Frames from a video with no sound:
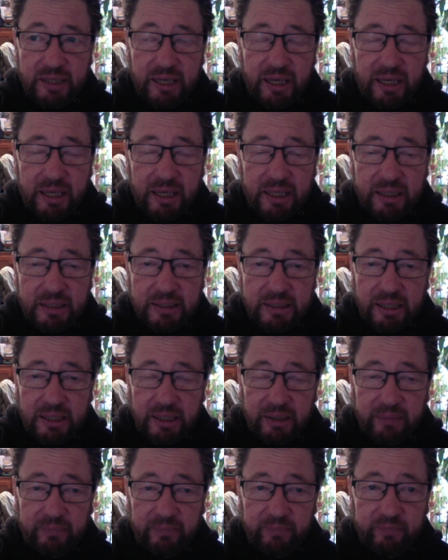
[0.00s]

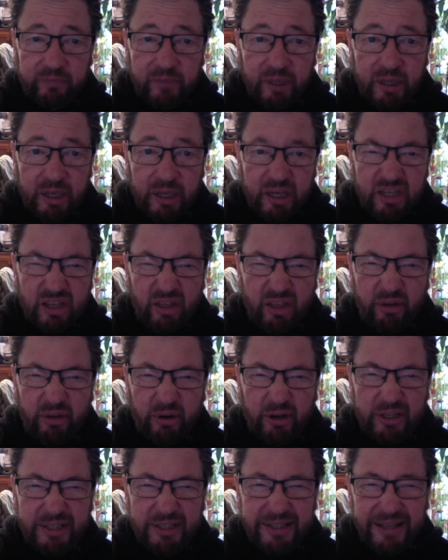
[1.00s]
And so I
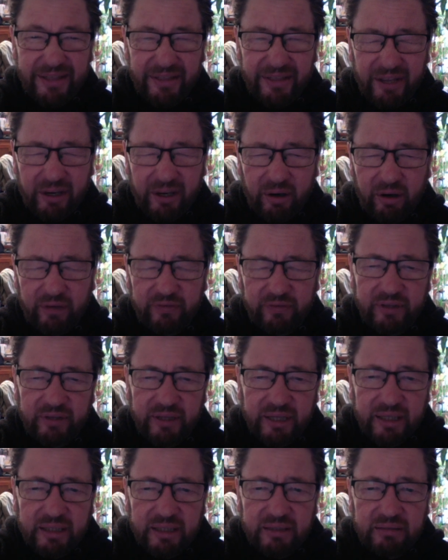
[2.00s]
thought I'd start that off, and
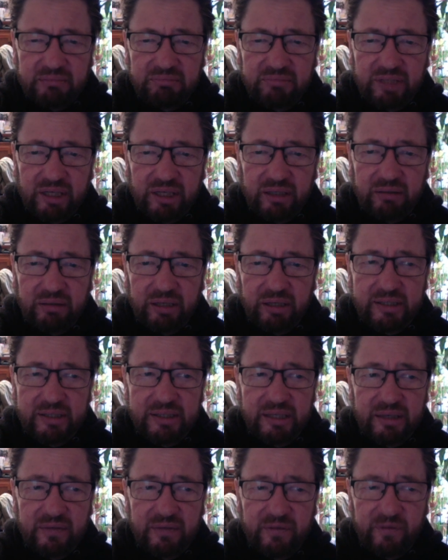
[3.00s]
then like I
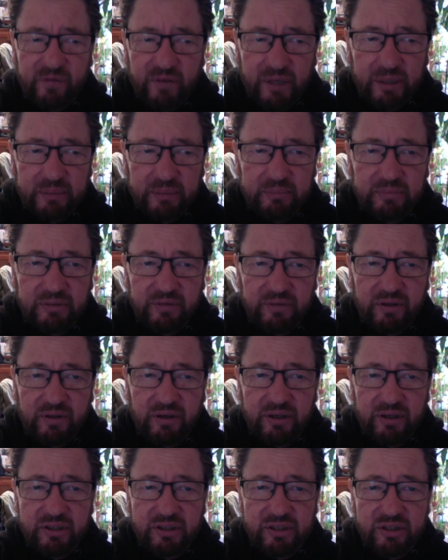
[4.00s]
said, if you
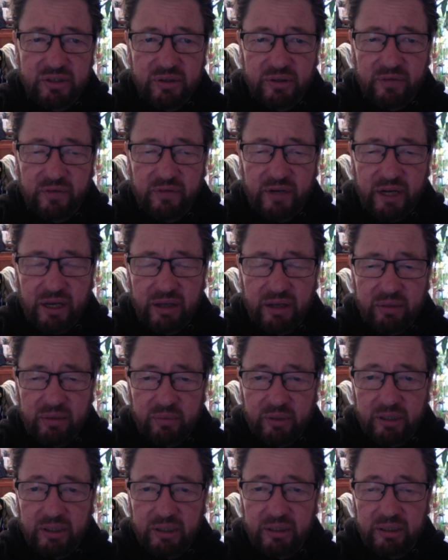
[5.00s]
guys enjoy the video, then
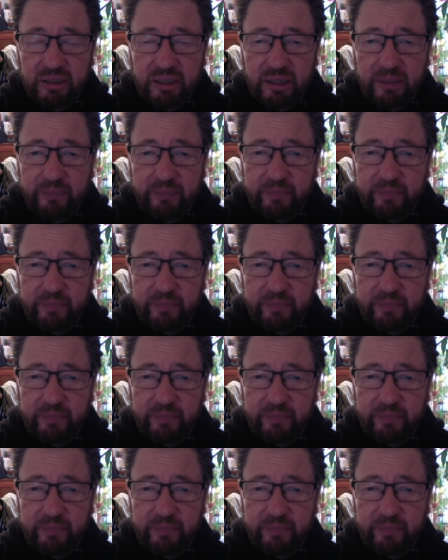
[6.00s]
we can